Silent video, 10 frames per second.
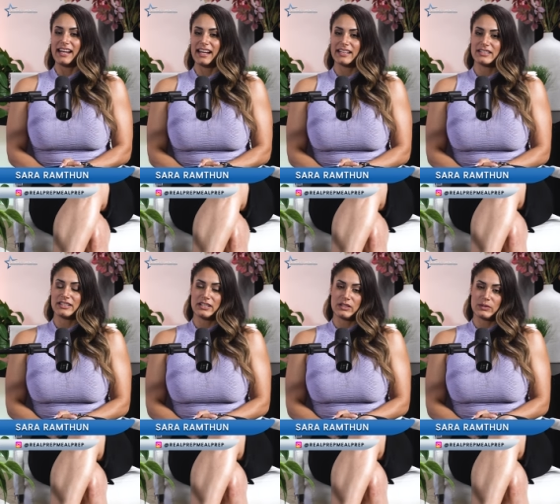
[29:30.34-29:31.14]
and
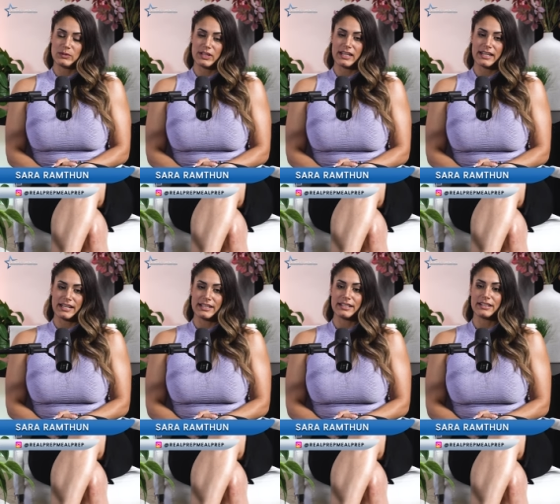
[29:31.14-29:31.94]
so
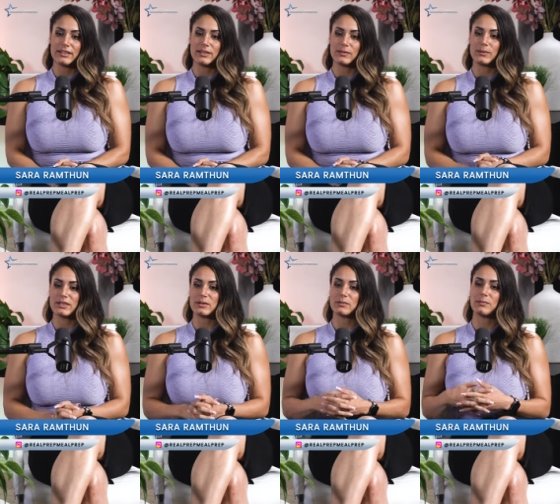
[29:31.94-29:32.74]
I
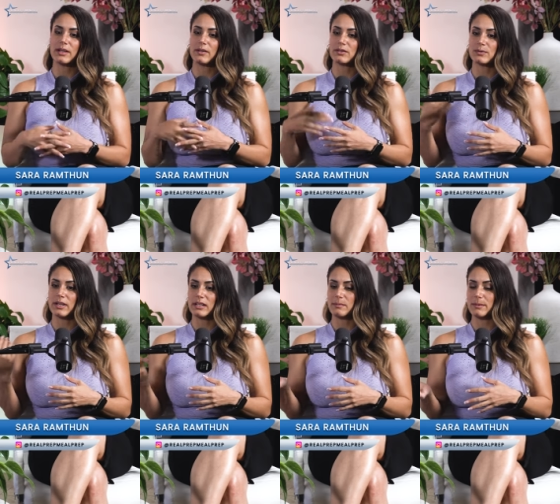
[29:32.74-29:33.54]
was my,
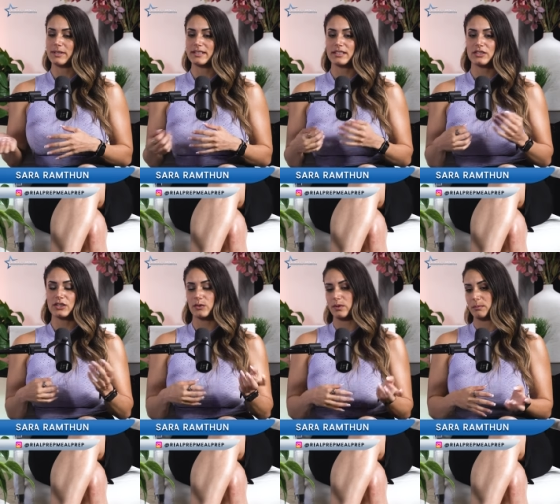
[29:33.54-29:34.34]
surrounded by my
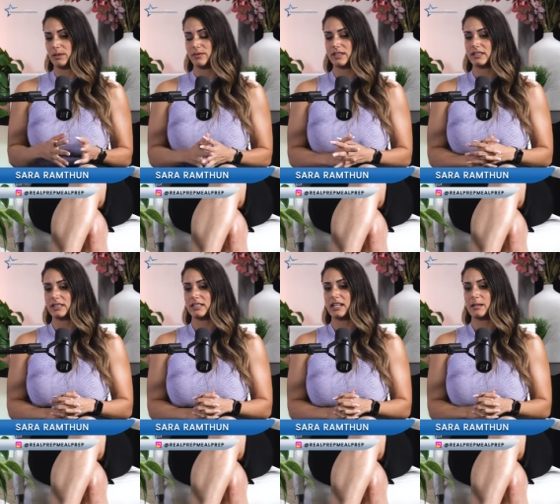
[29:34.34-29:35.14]
sister and one of my friends at
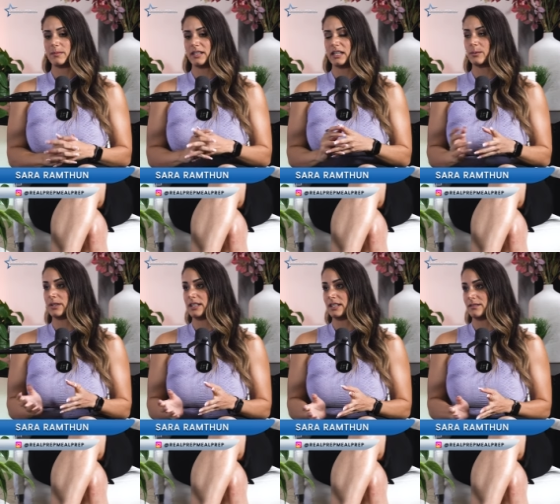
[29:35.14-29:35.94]
the time, and they
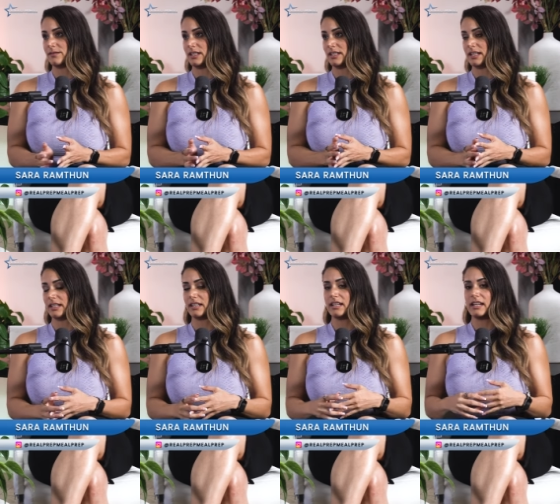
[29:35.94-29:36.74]
were eating
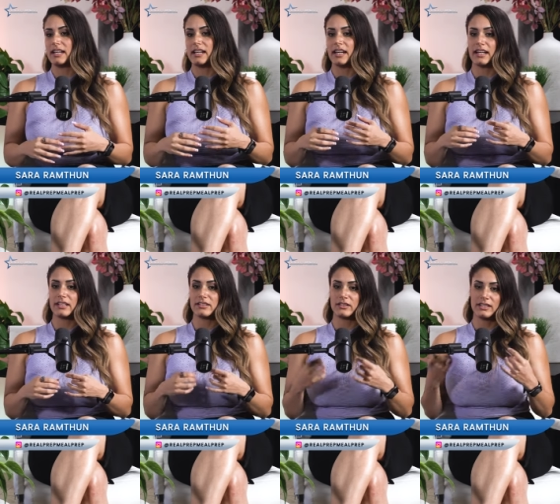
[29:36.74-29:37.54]
vegan.
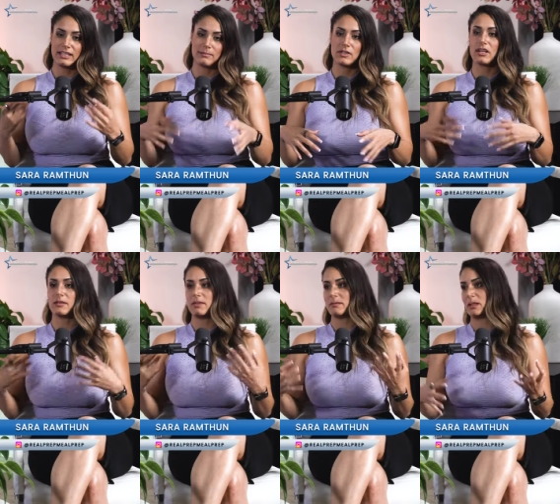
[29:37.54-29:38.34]
And so they kept
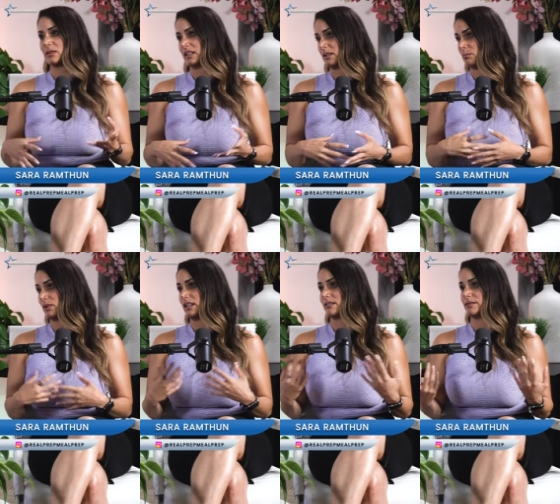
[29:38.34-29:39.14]
talking to me about eating
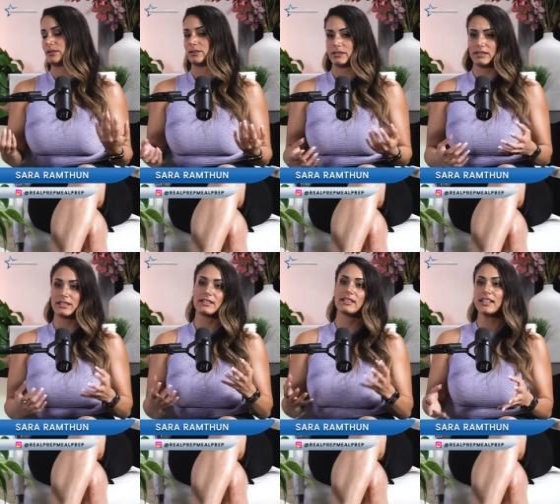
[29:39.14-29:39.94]
plant food and
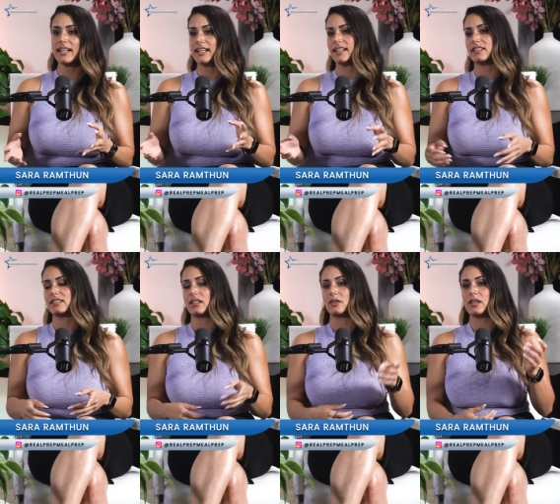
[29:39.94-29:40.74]
this and that. And
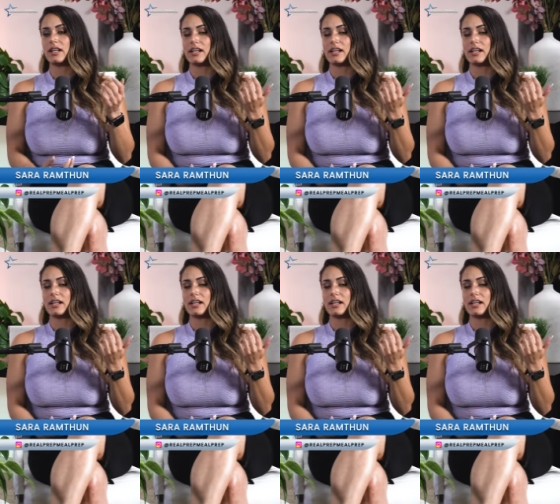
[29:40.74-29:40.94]
so